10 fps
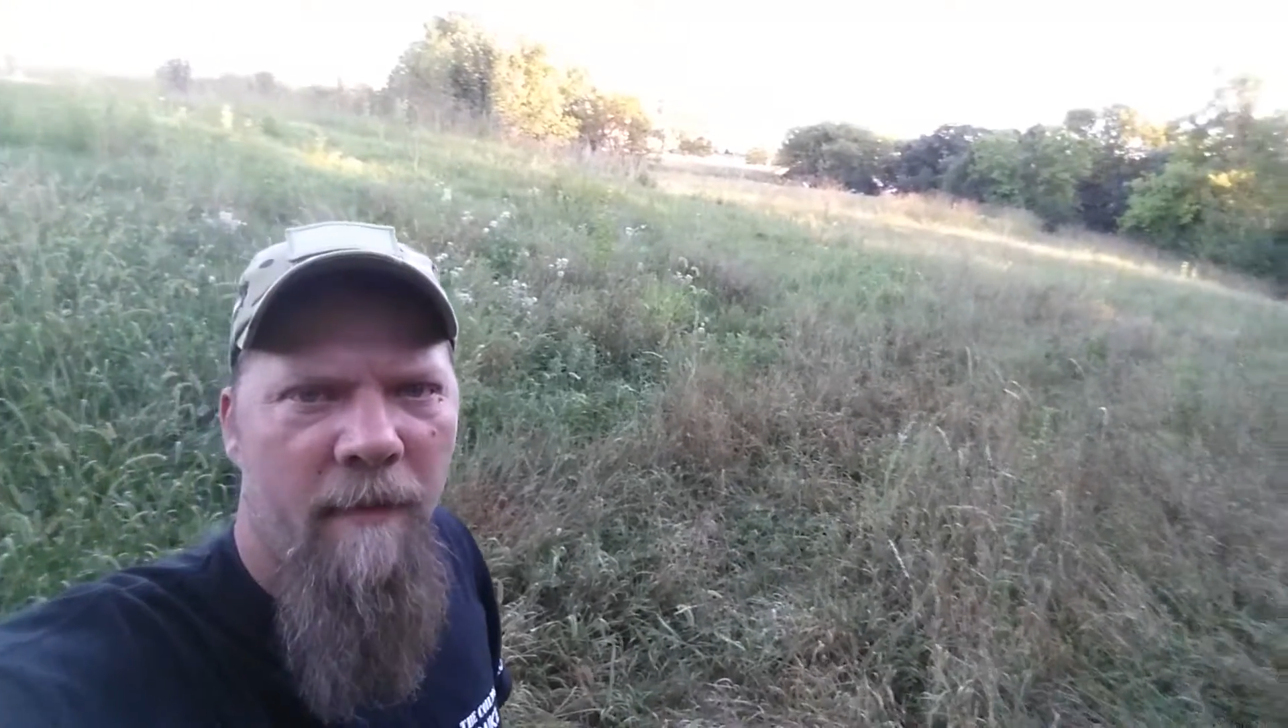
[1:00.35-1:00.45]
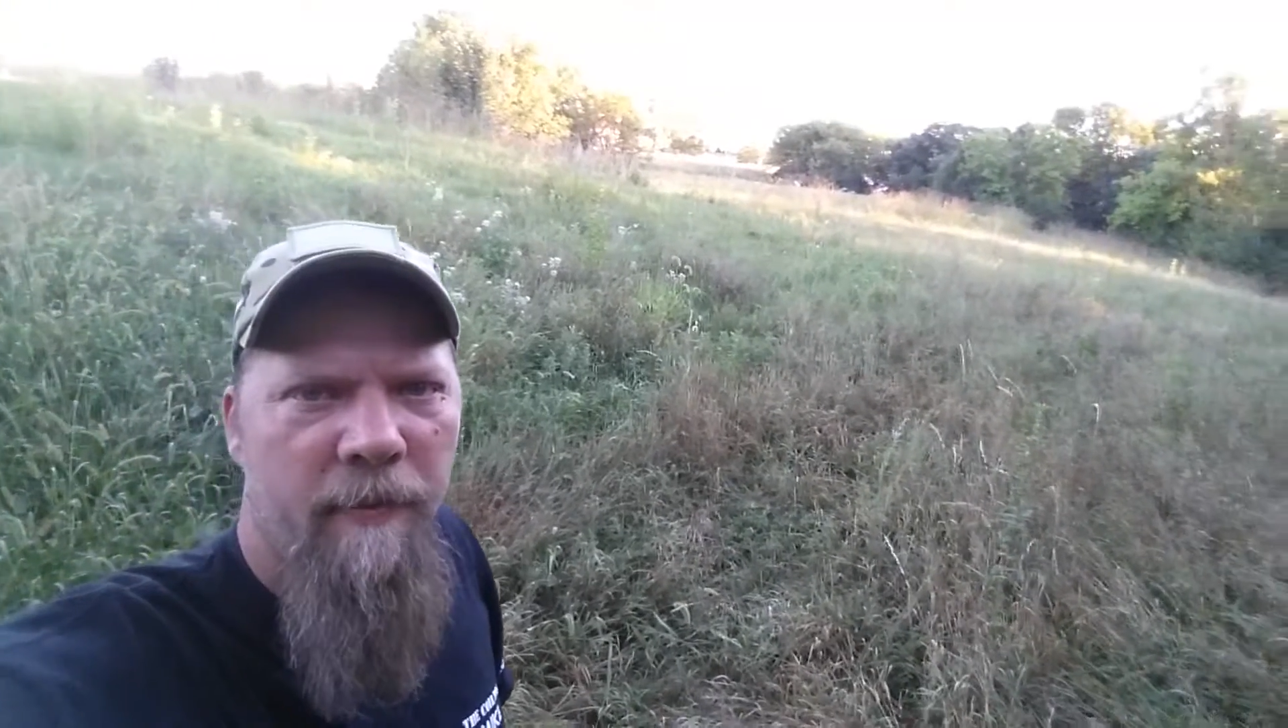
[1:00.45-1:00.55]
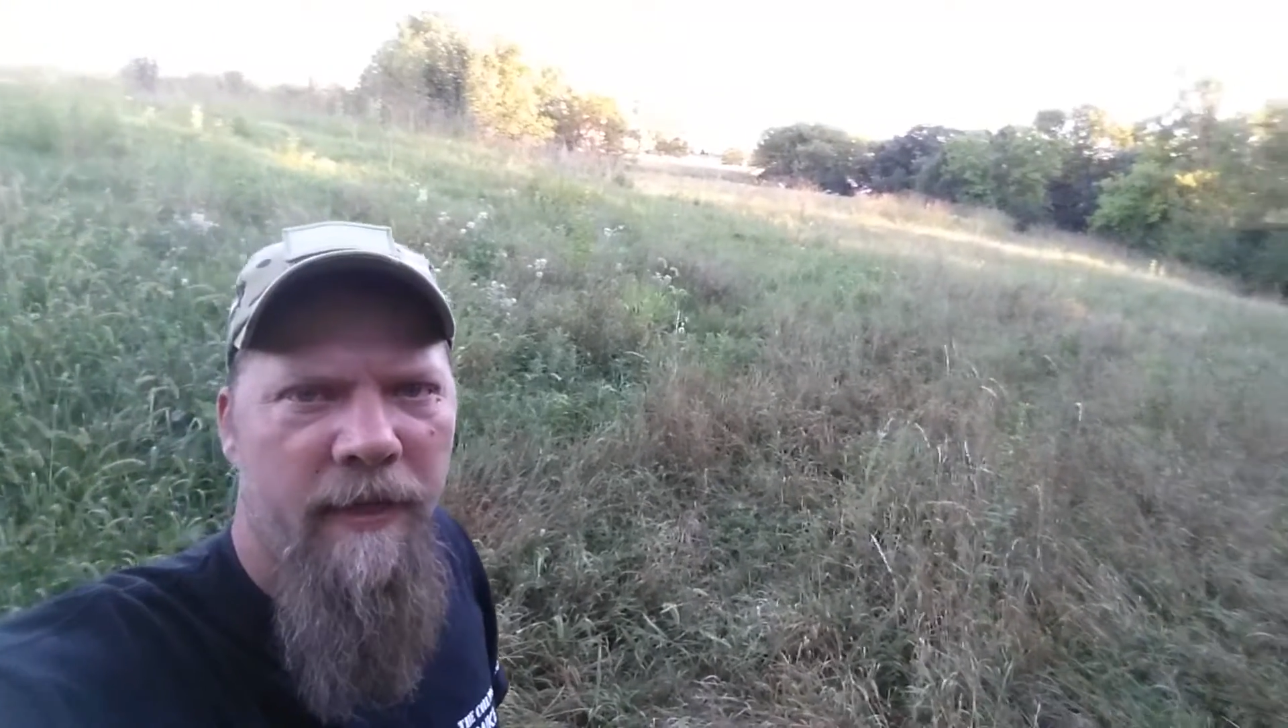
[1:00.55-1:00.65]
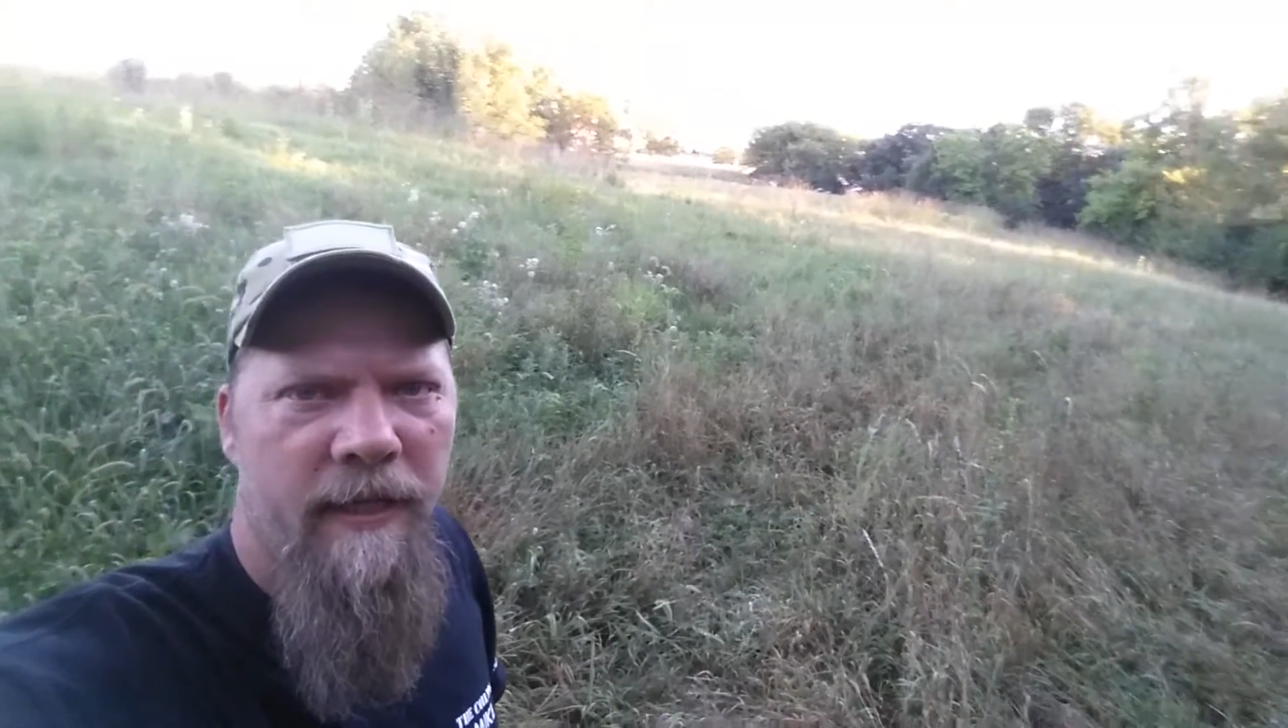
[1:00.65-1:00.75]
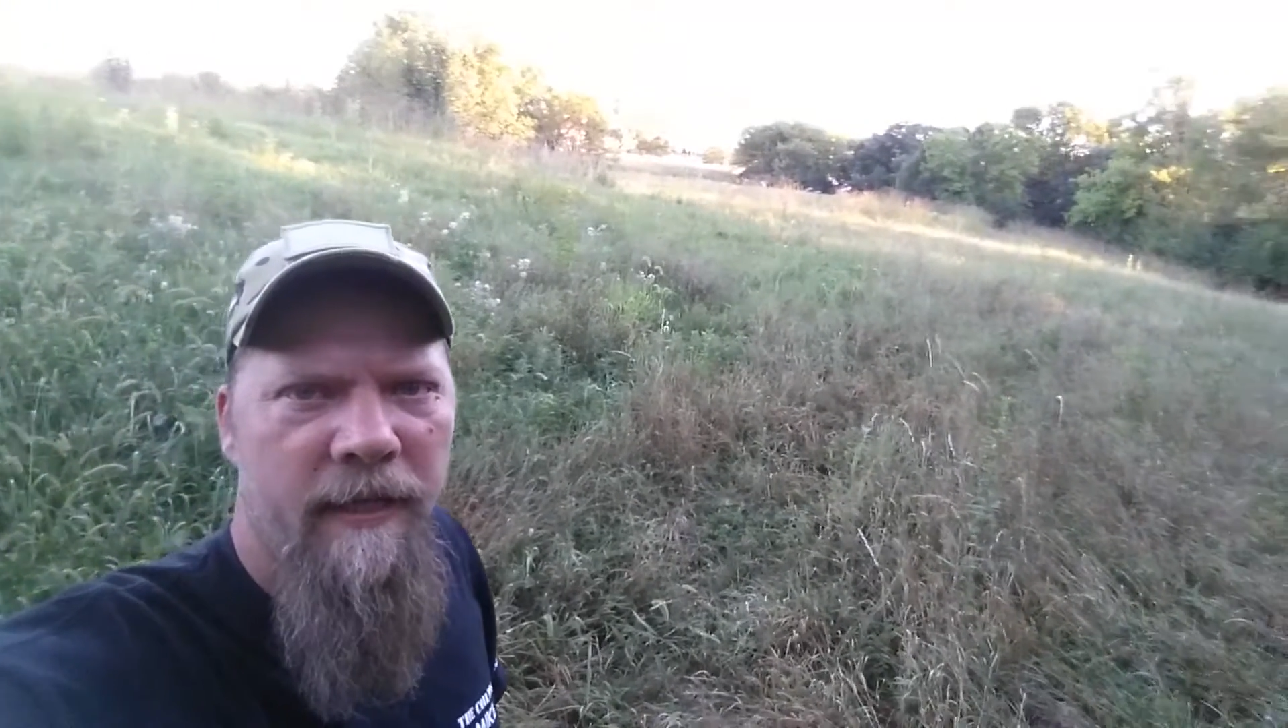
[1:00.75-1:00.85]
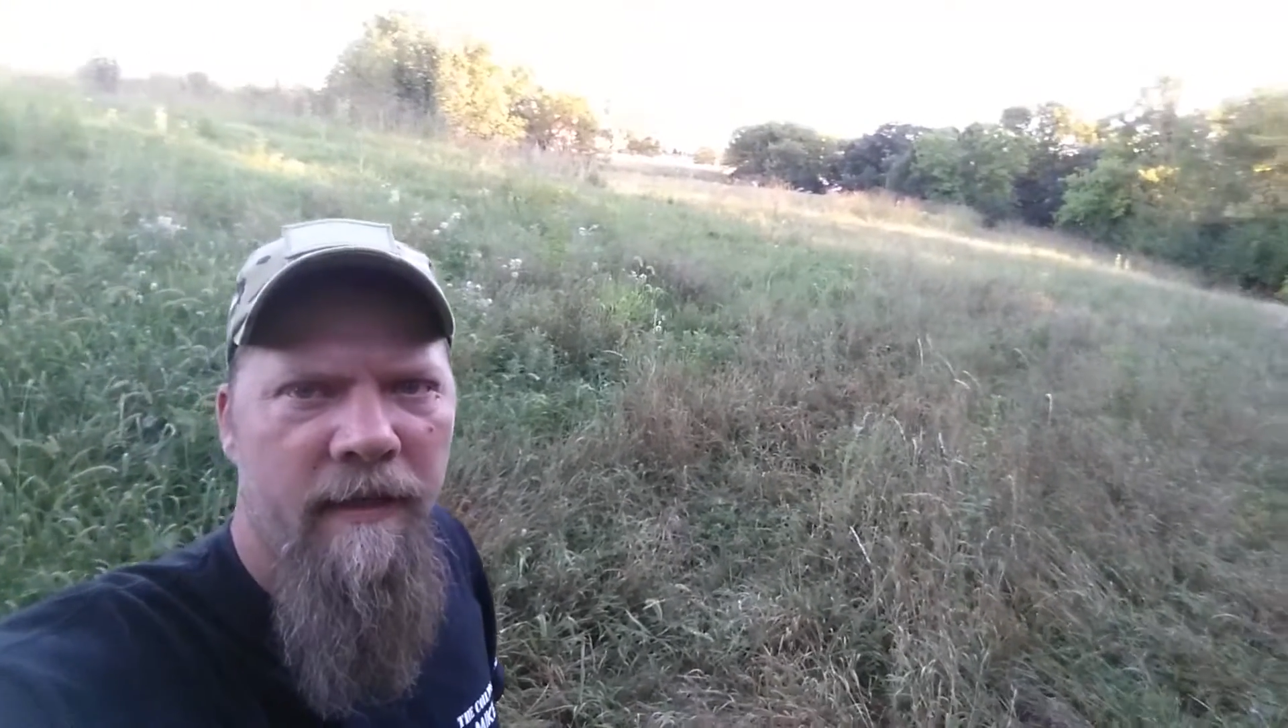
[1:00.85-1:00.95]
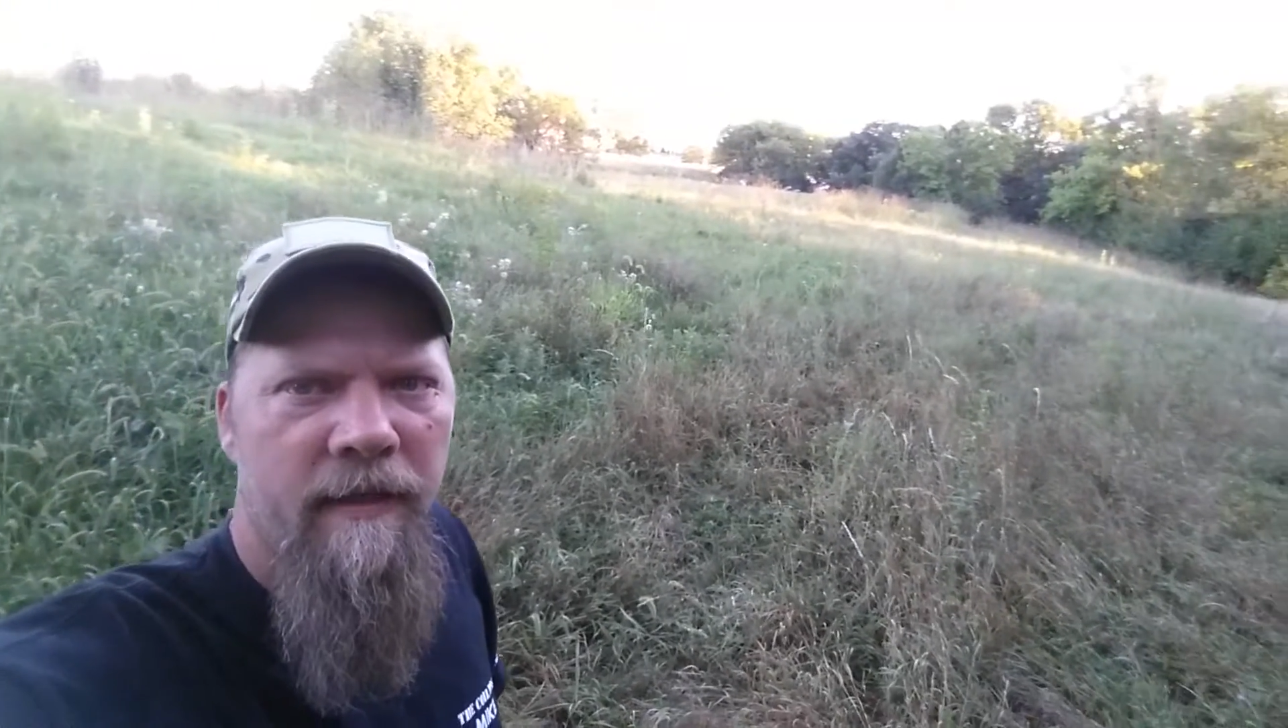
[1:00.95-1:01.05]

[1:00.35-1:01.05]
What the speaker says: property,